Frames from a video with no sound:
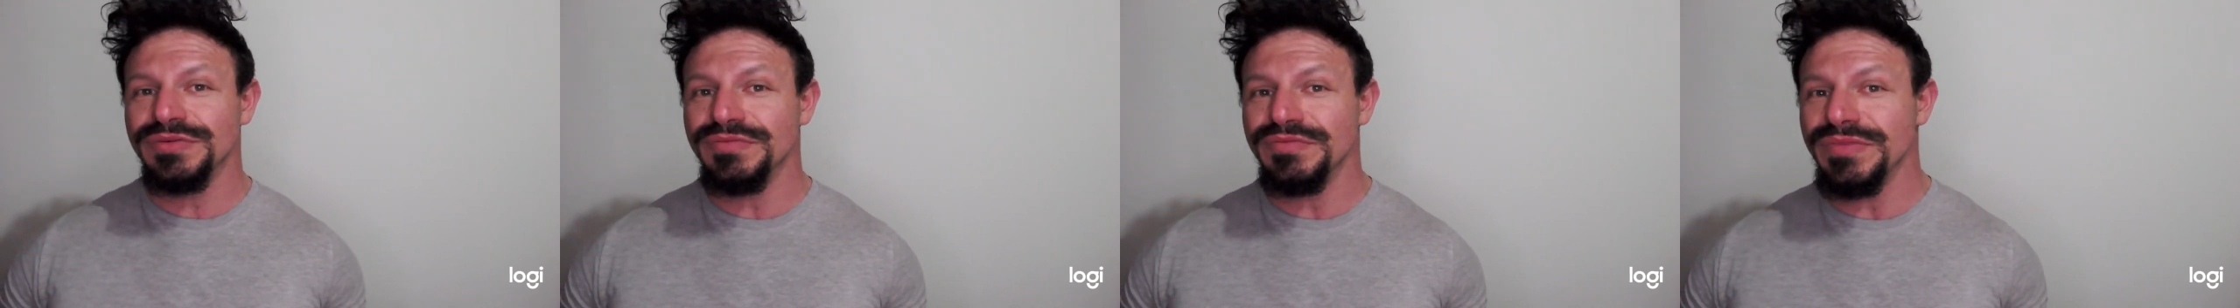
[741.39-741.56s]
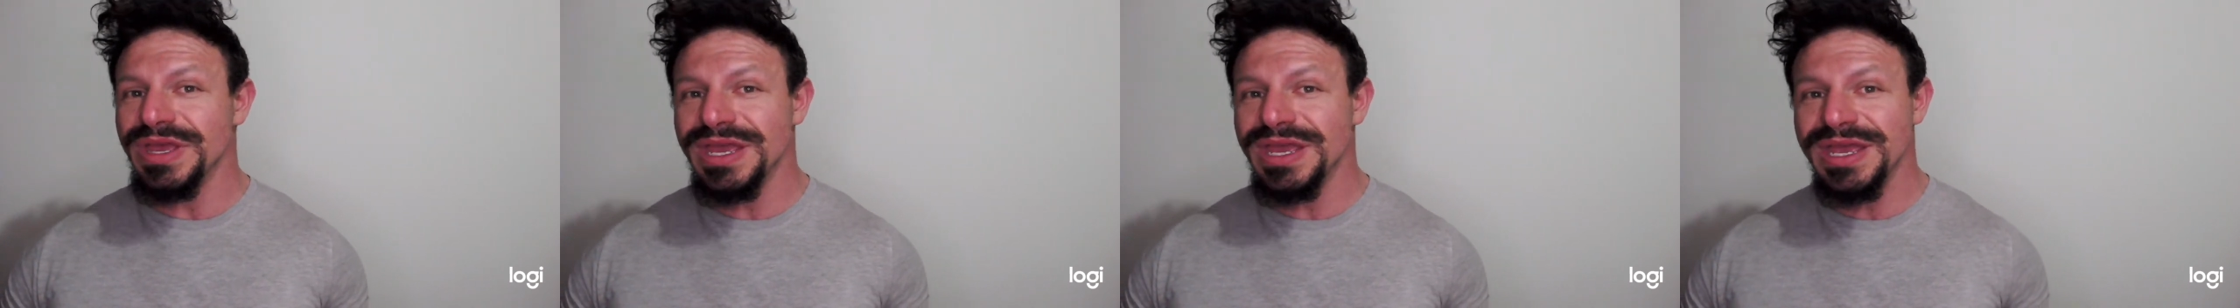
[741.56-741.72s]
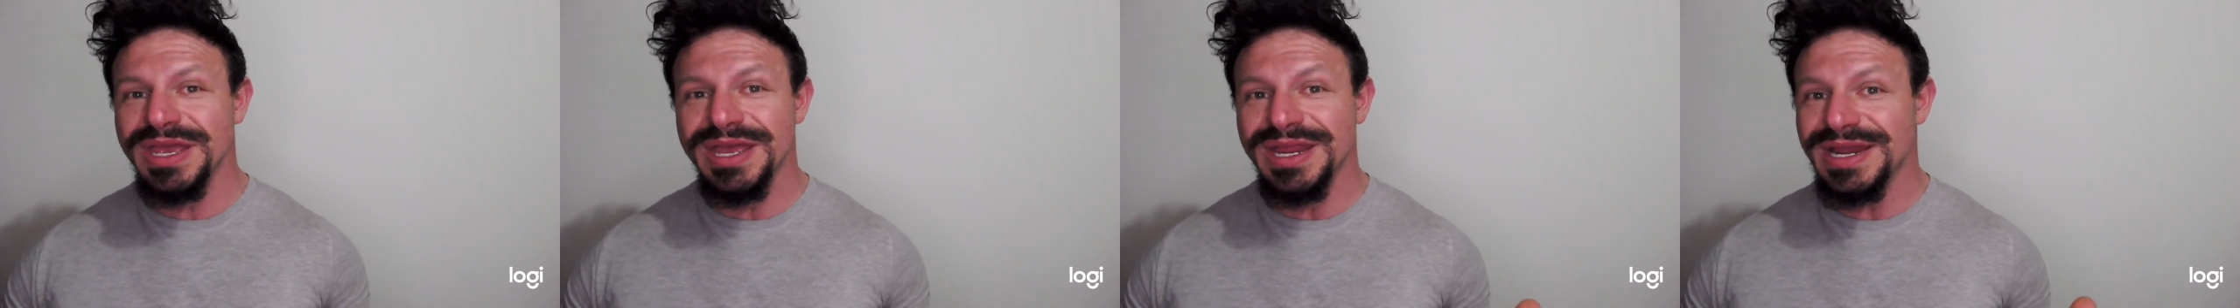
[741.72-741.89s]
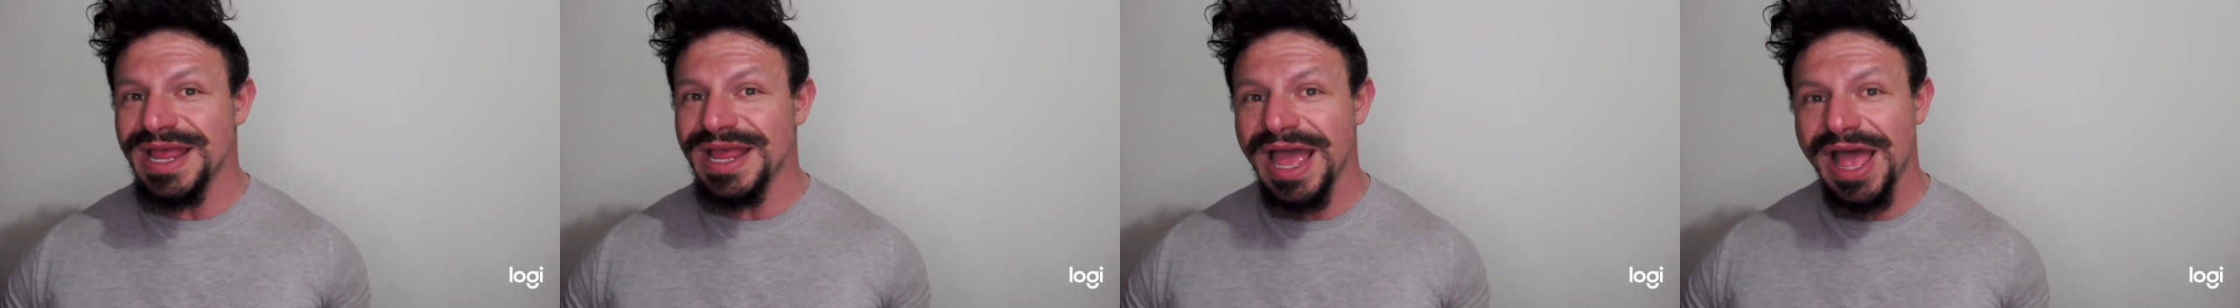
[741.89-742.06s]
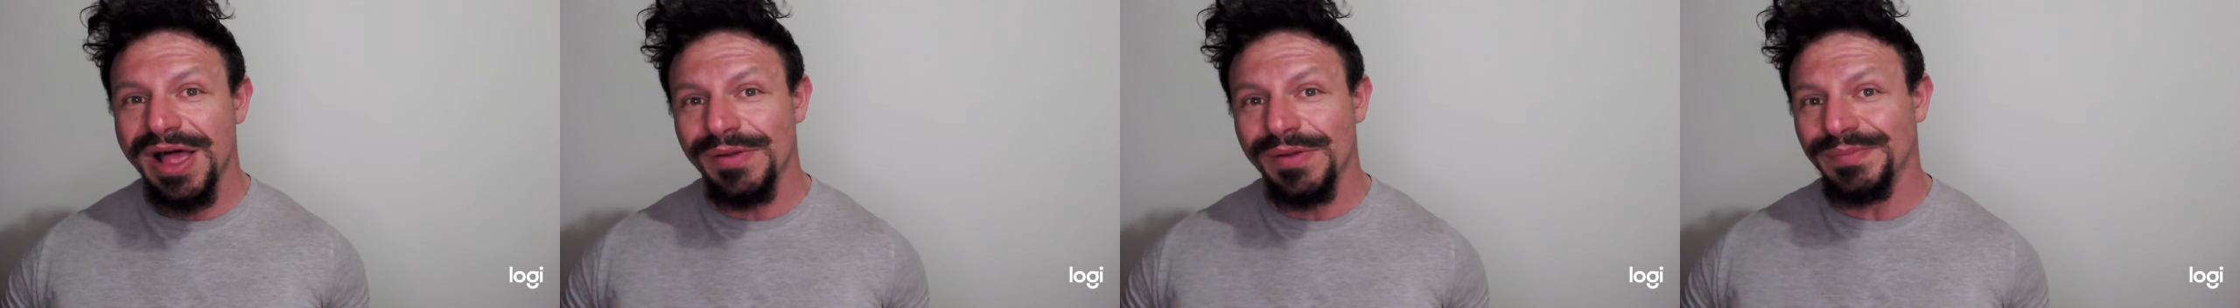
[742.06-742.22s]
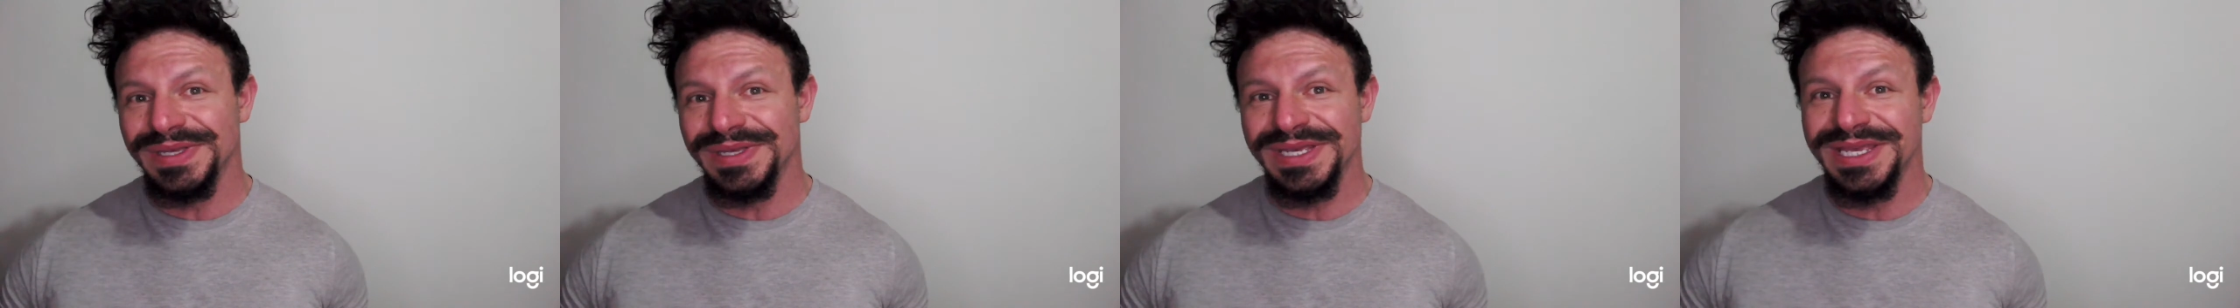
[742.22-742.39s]
me and
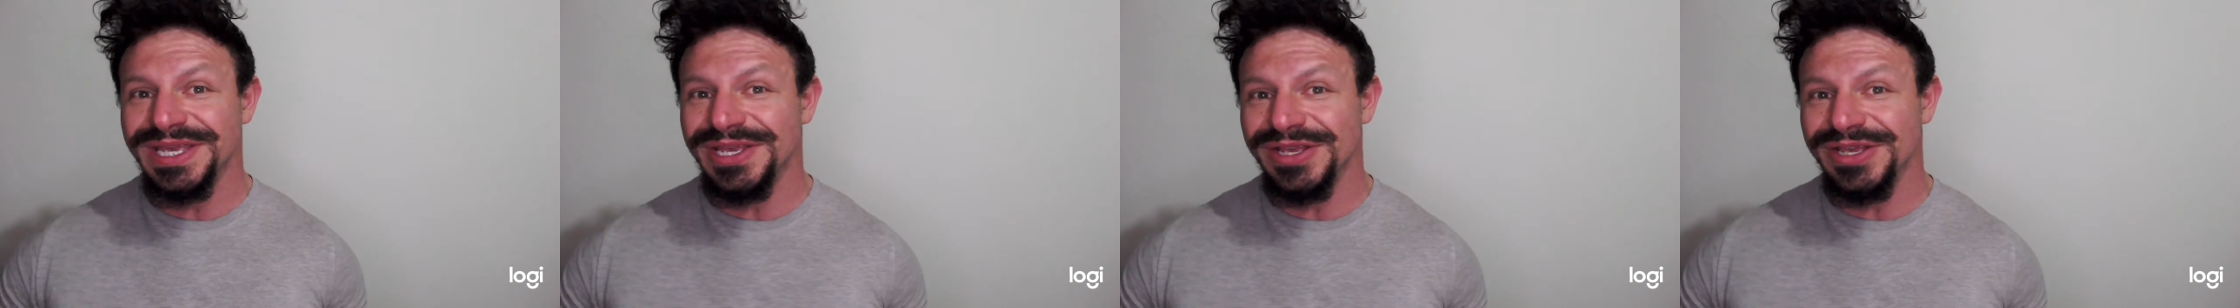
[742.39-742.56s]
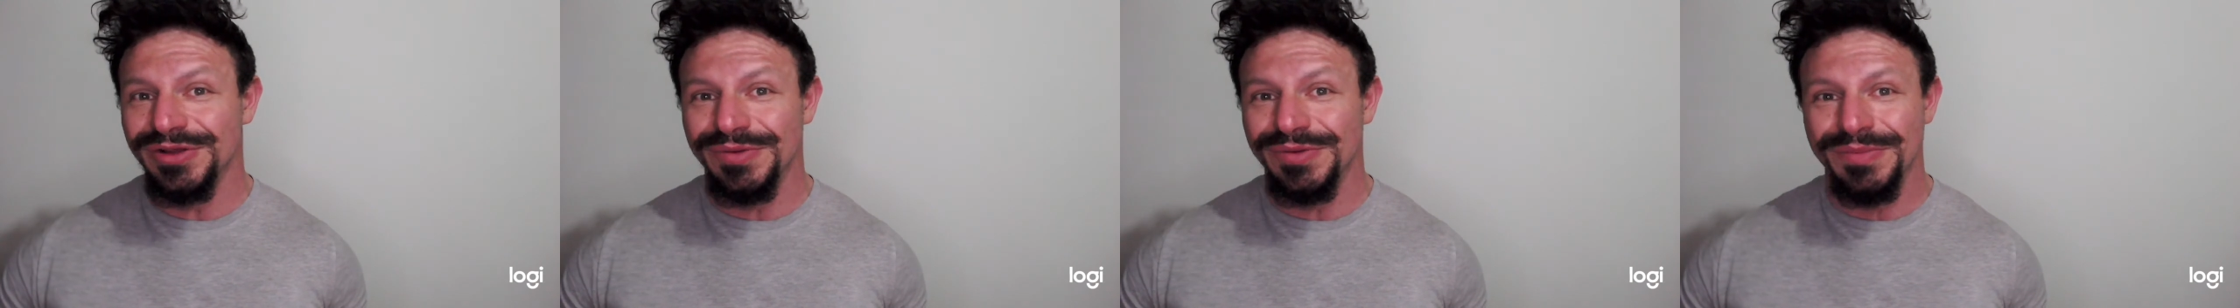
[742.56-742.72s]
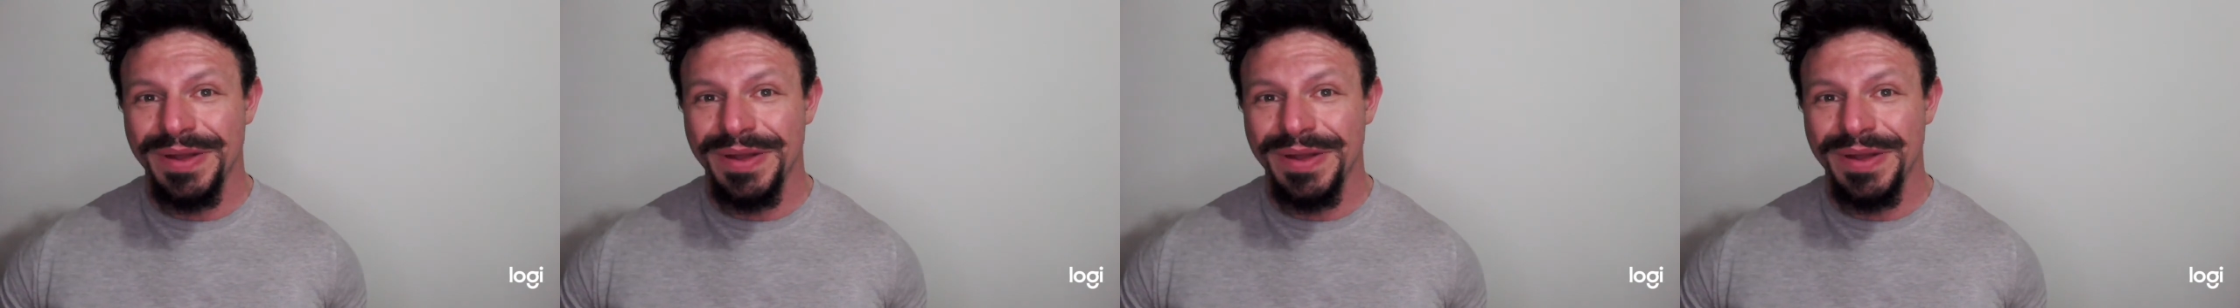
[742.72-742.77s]
helped heal